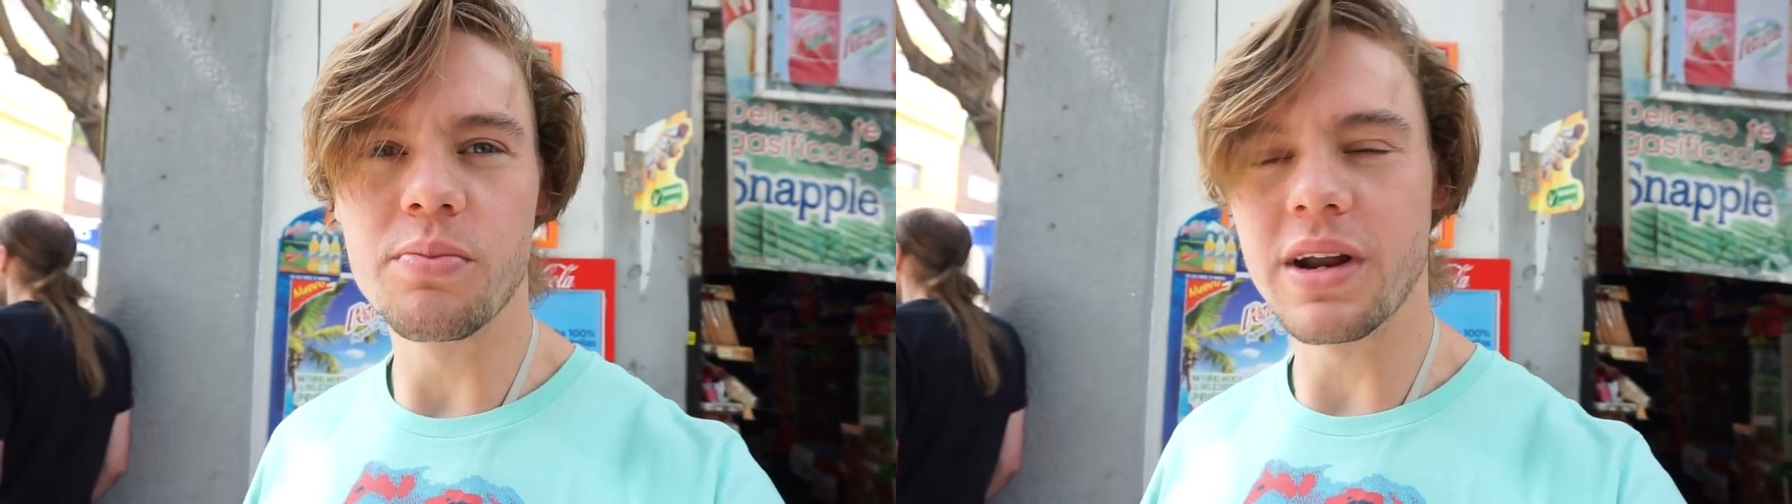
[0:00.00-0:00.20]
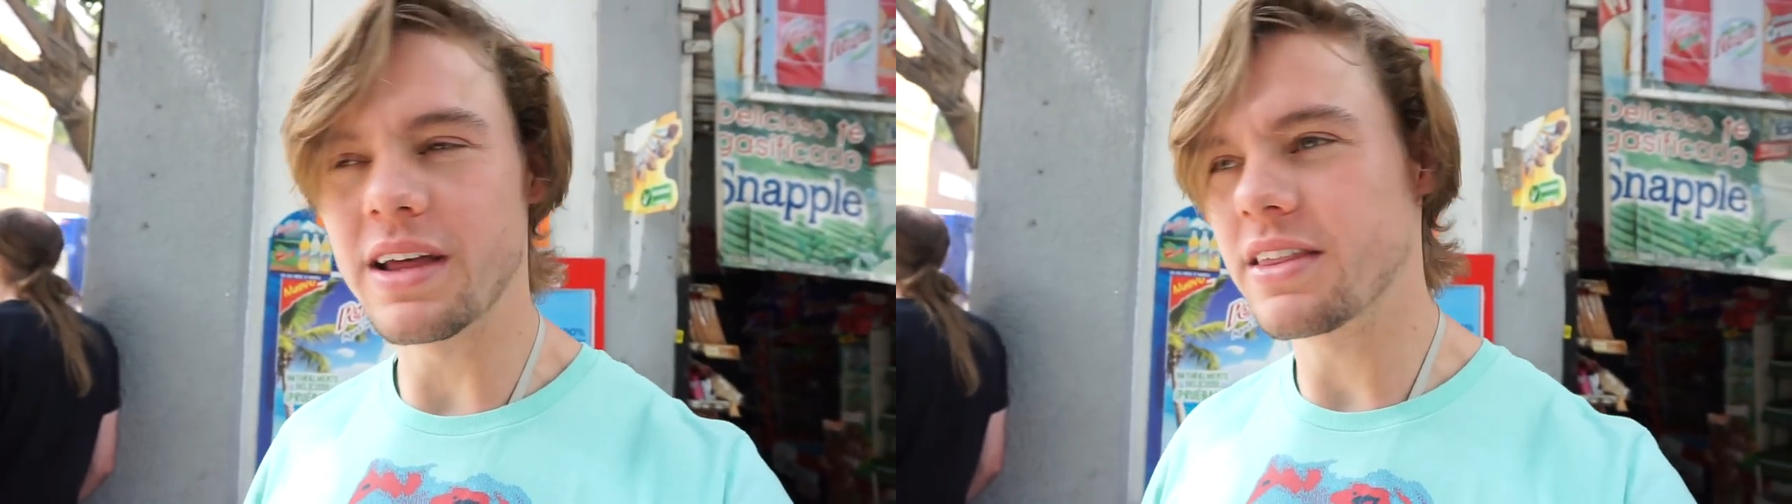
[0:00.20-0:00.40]

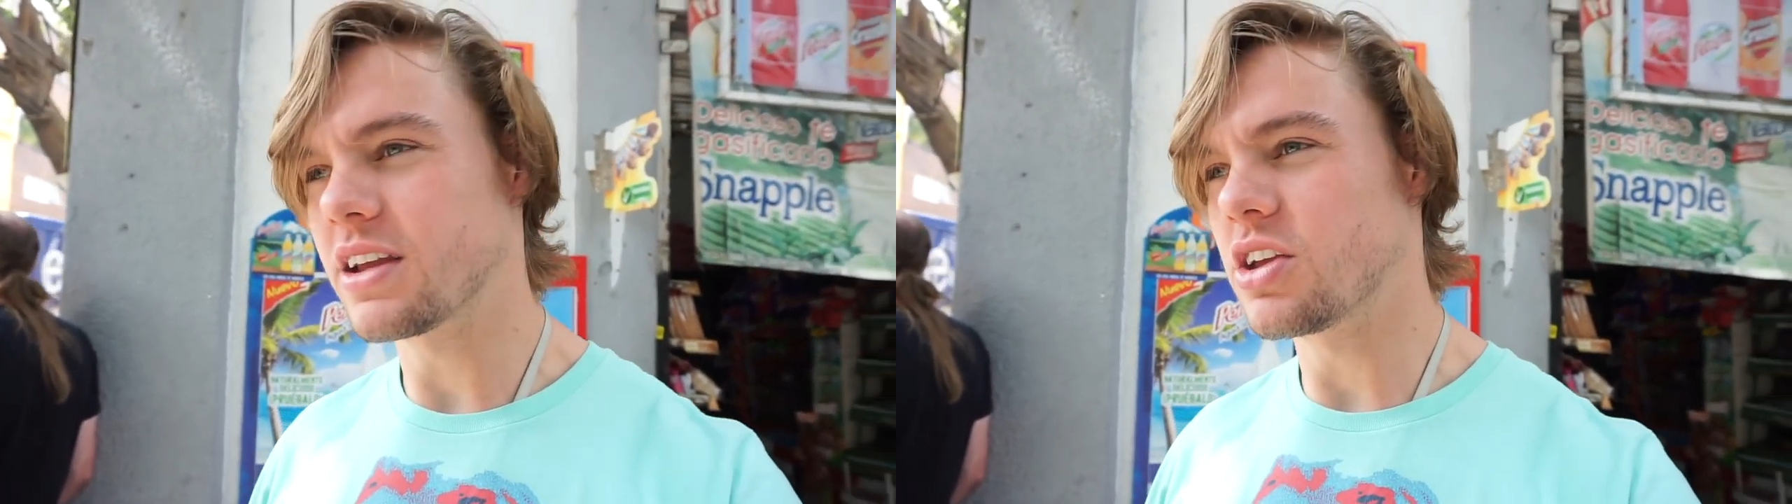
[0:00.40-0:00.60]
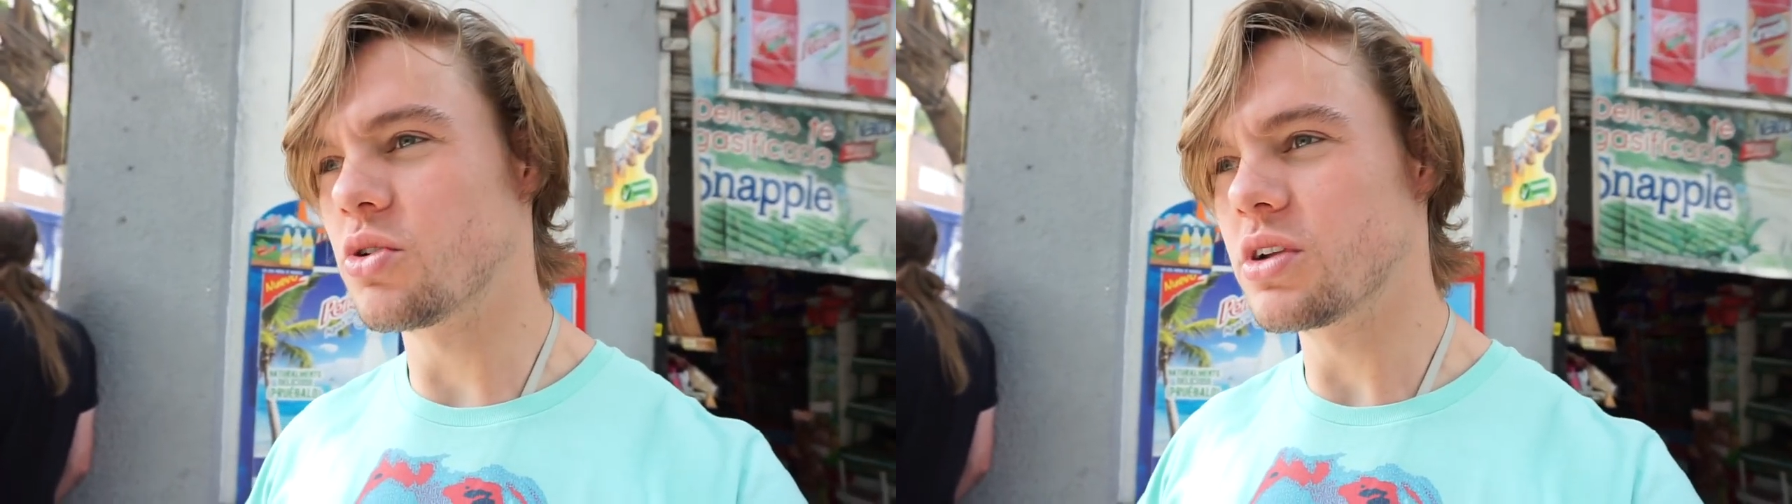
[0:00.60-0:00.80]
but I
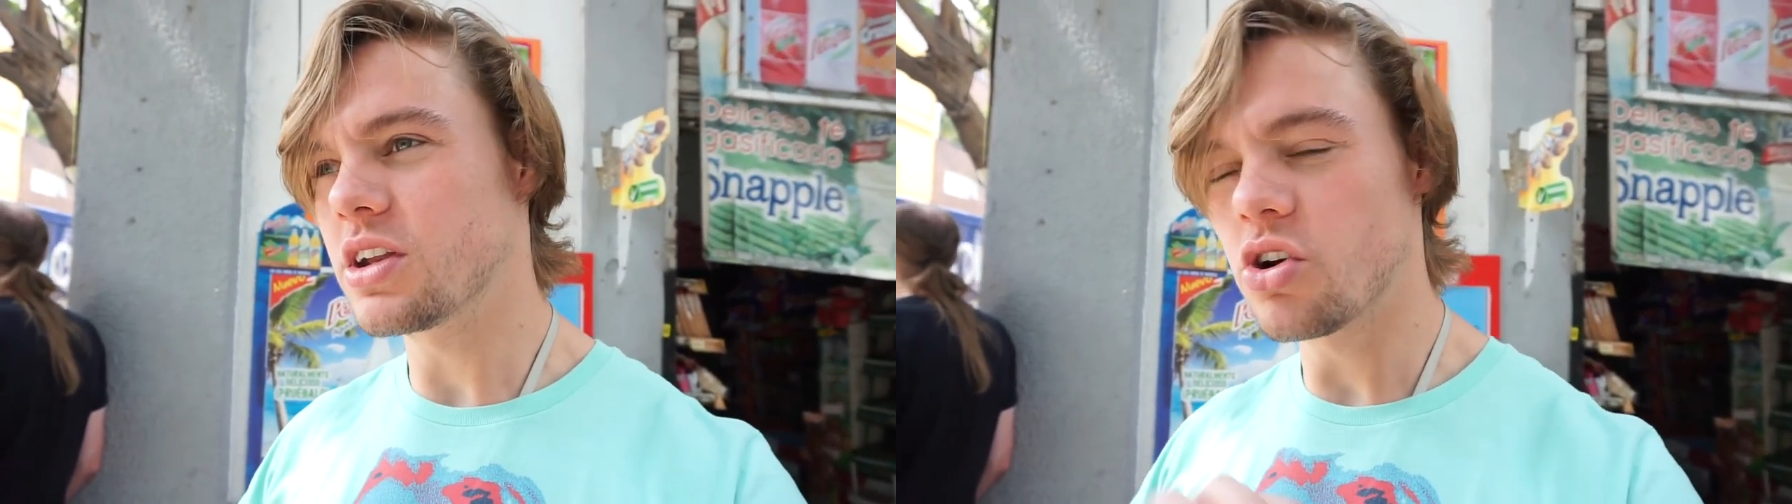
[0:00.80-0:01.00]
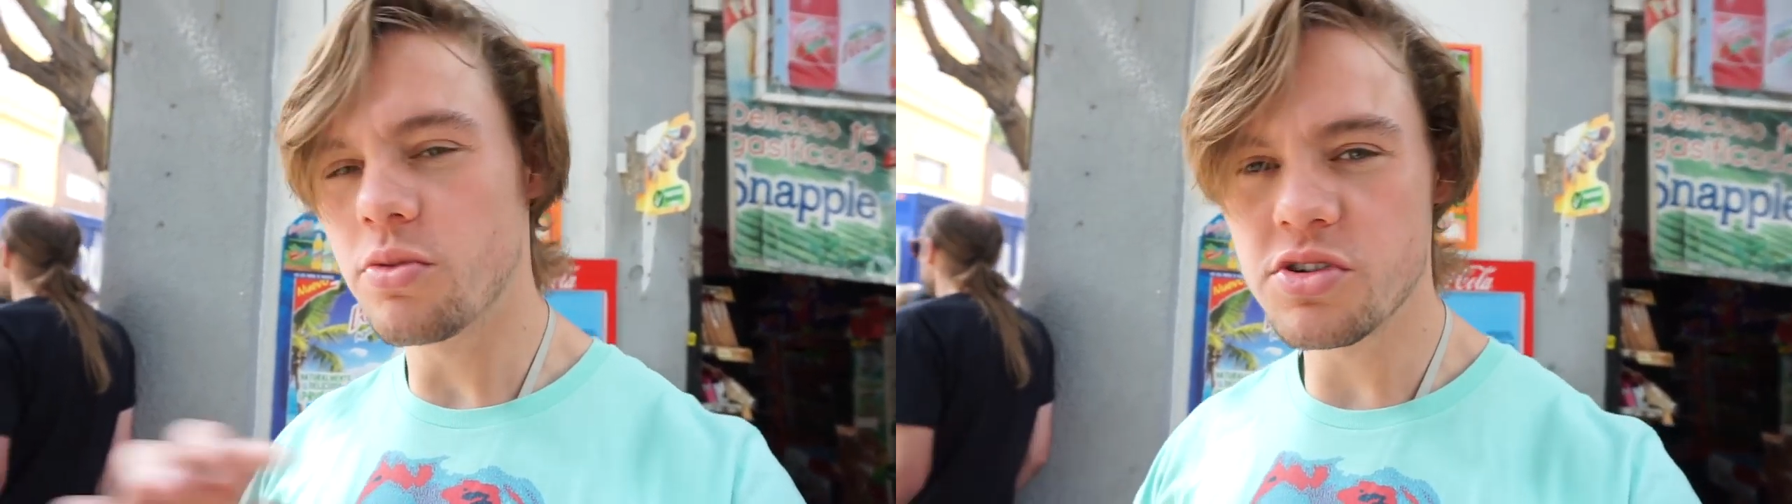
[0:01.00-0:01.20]
think you don't need
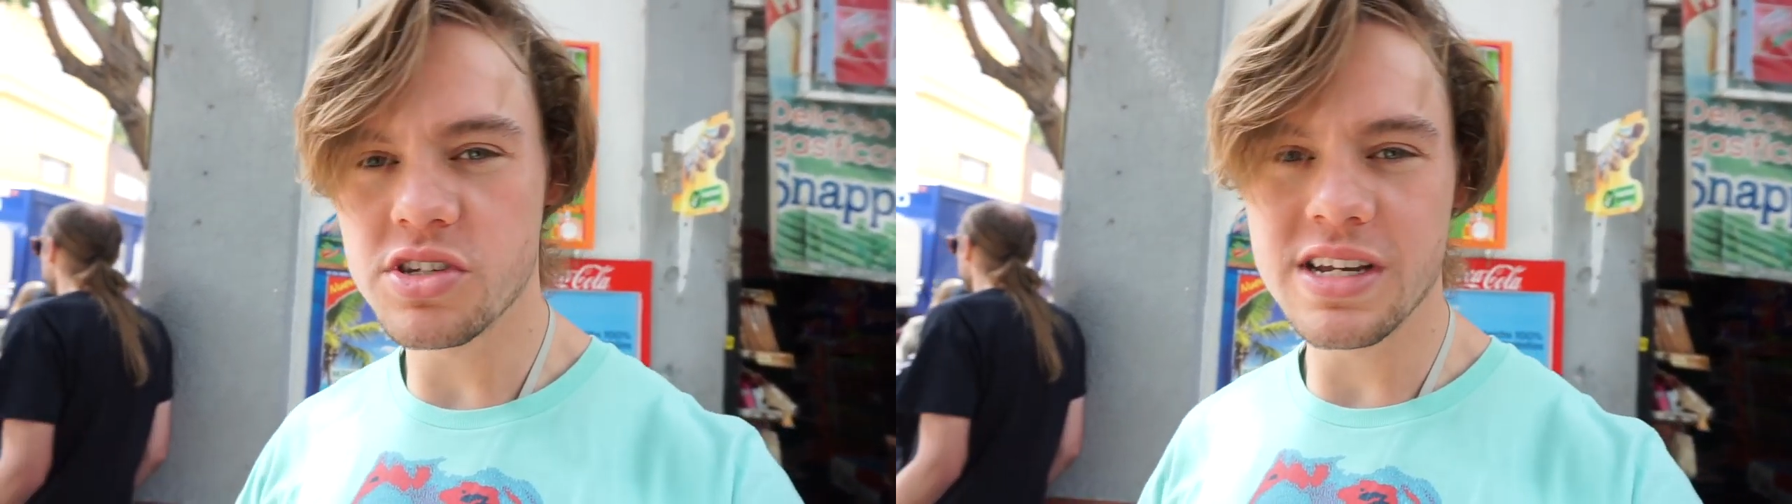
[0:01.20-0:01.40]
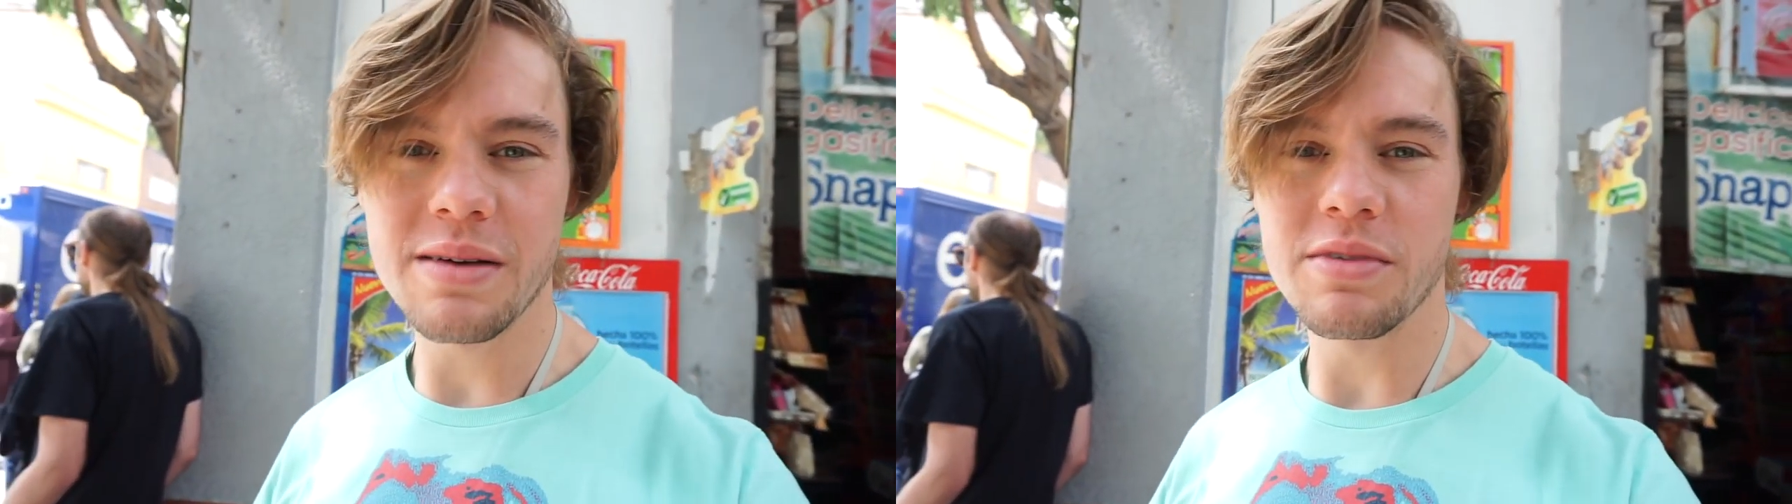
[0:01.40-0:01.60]
to go to a
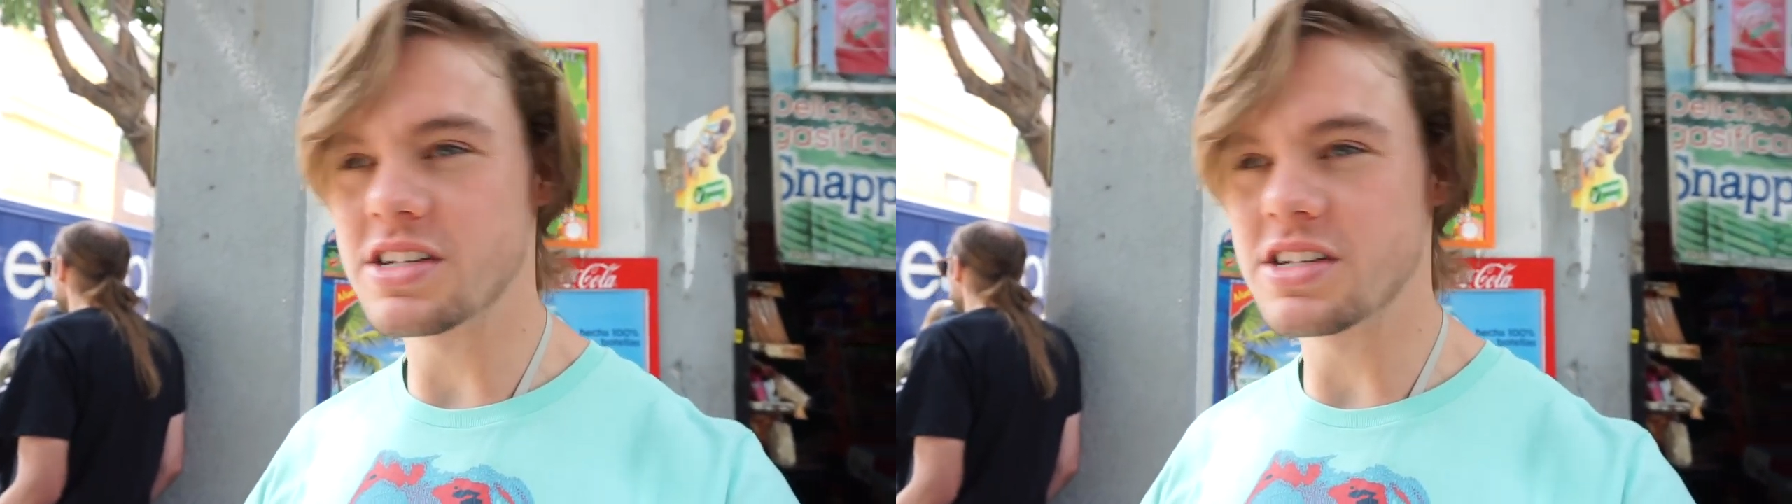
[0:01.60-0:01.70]
museum.